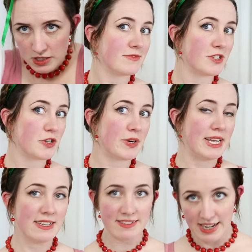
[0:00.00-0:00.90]
The
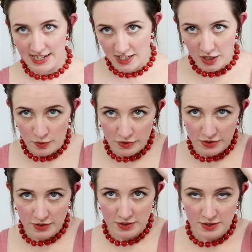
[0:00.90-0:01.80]
green is kind of
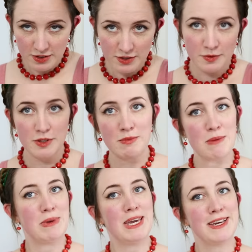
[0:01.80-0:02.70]
cute with my
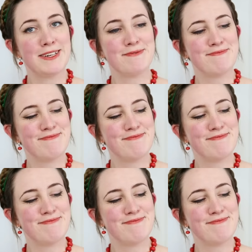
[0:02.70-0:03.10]
pink.